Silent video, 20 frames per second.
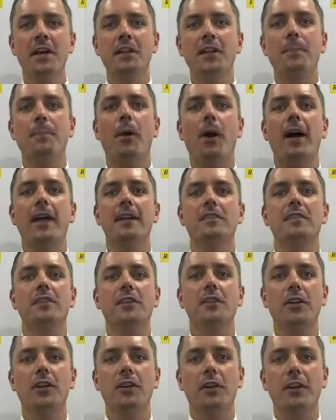You're buying
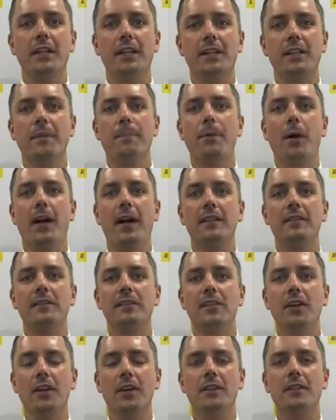security, you're buying
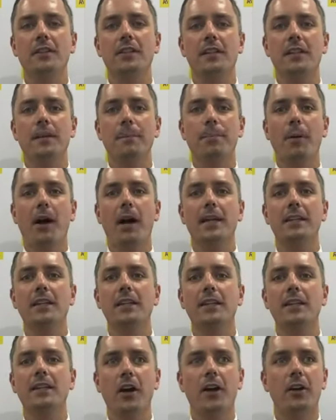certainty, you're buying
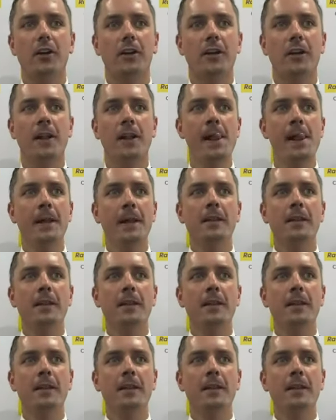the known.